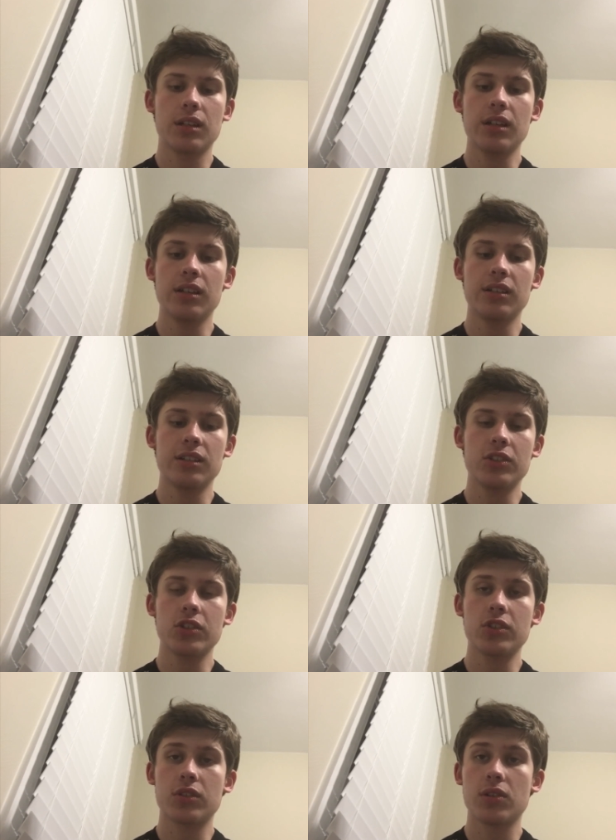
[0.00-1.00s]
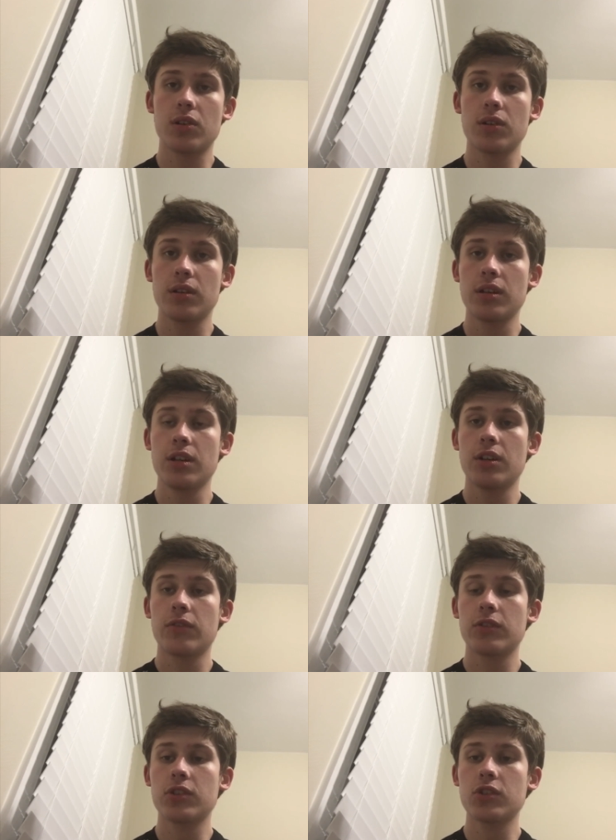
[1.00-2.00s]
and it's just,
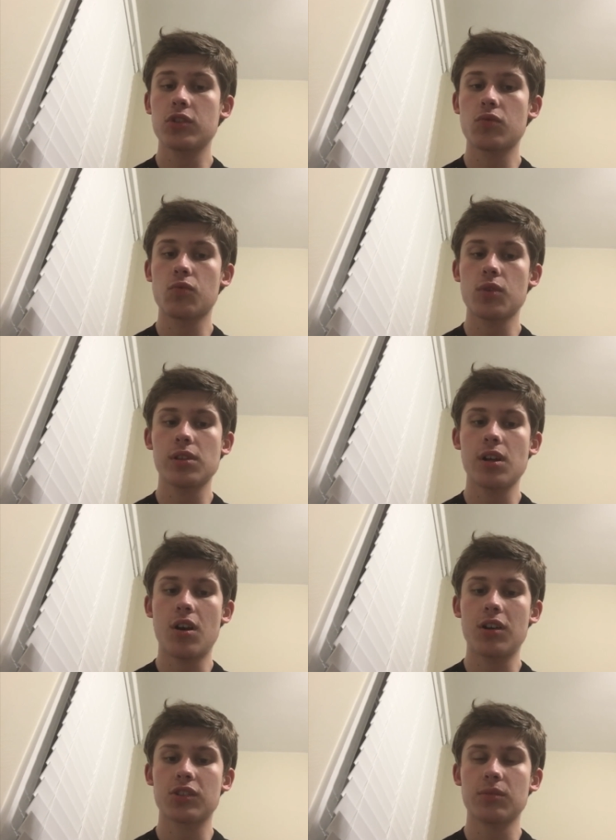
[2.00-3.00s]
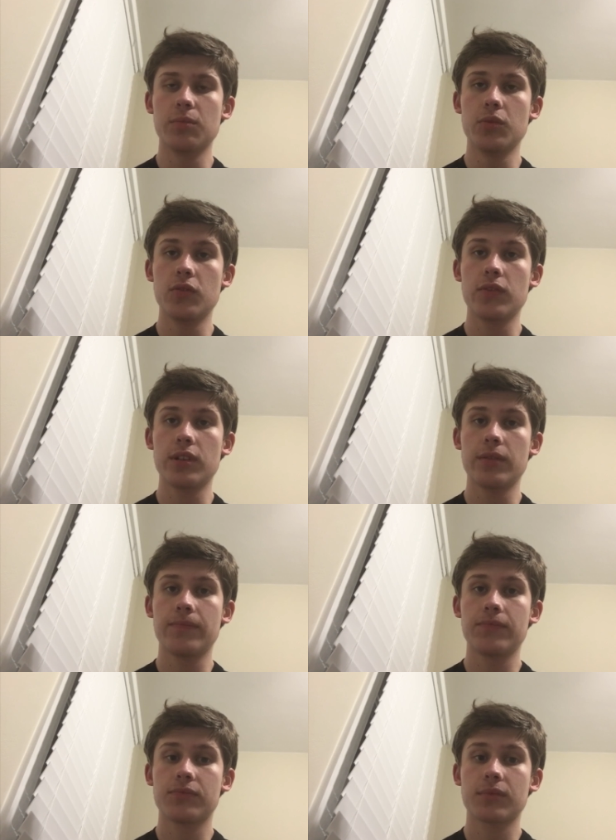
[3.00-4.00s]
this is just a really awesome movie,
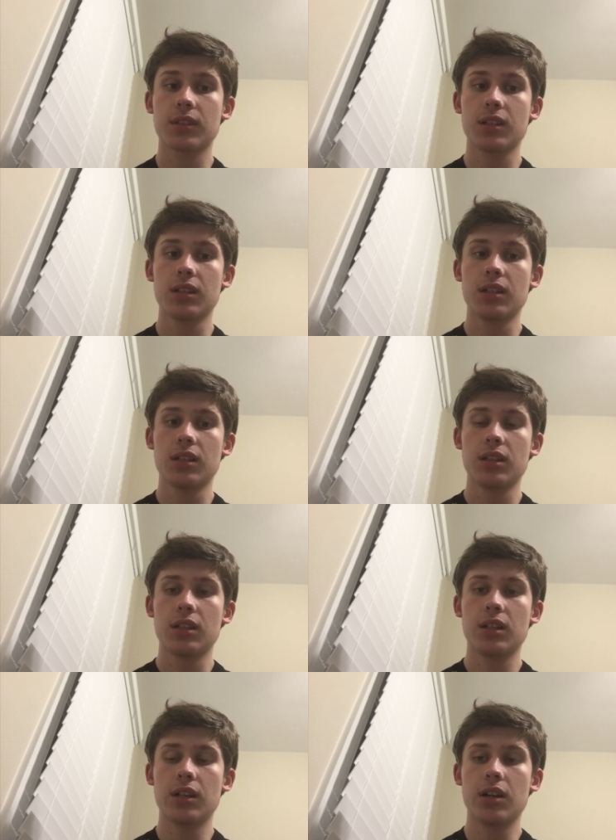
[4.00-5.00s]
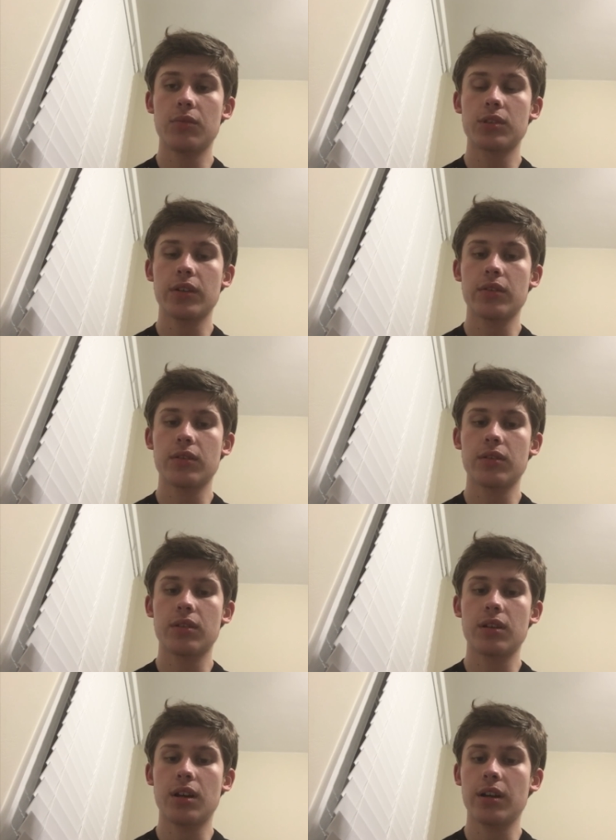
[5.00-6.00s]
and I would def
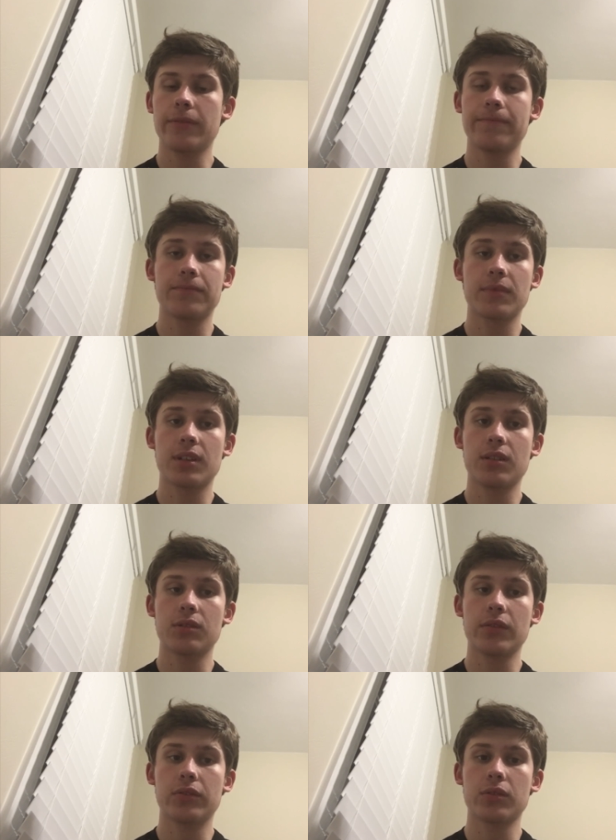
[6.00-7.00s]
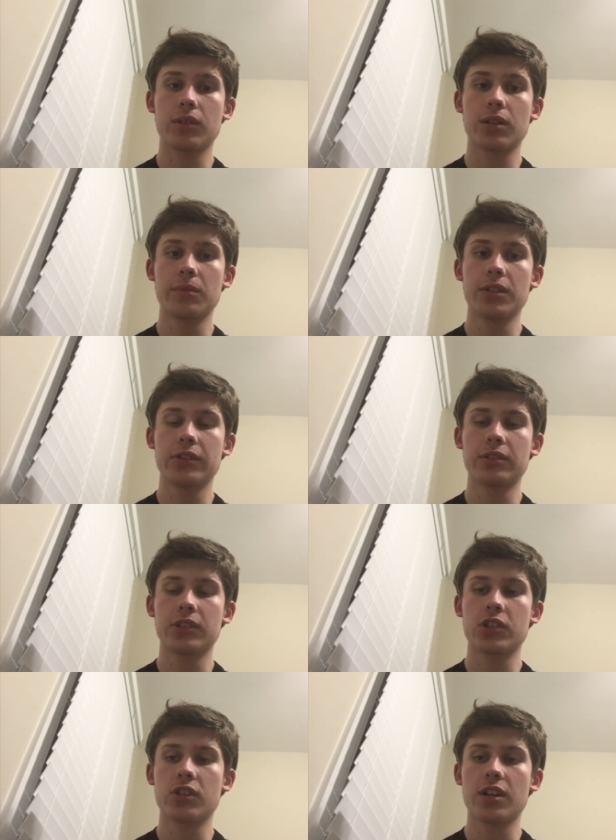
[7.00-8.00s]
I, I would definitely recommend it
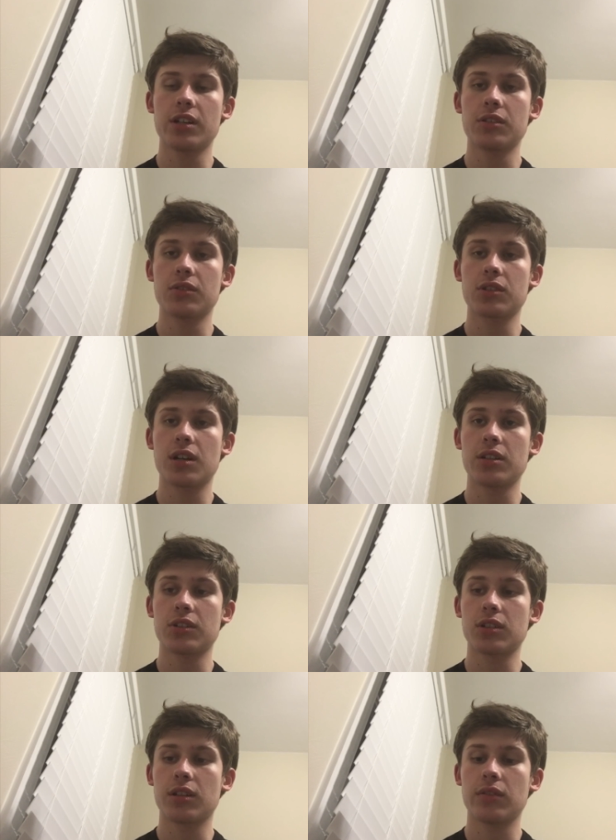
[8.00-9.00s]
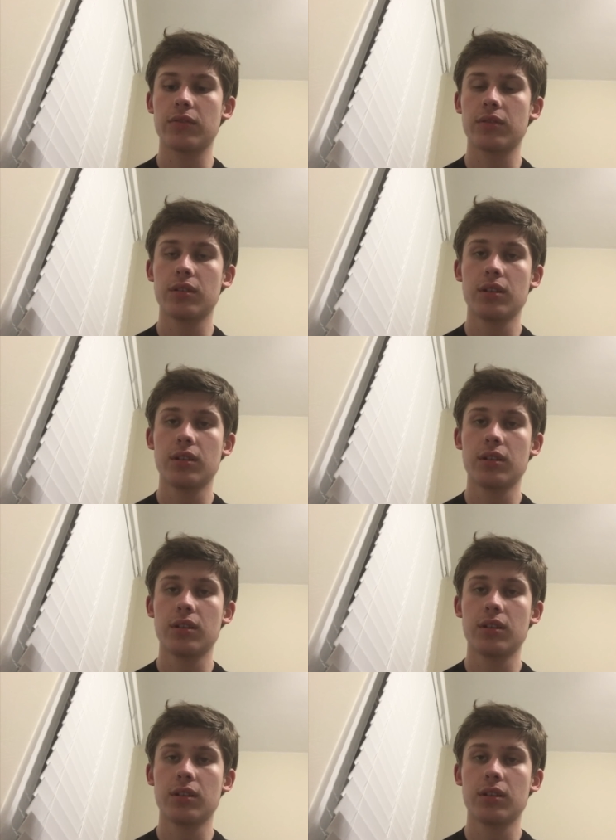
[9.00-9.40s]
unless you're not into this kind of stuff.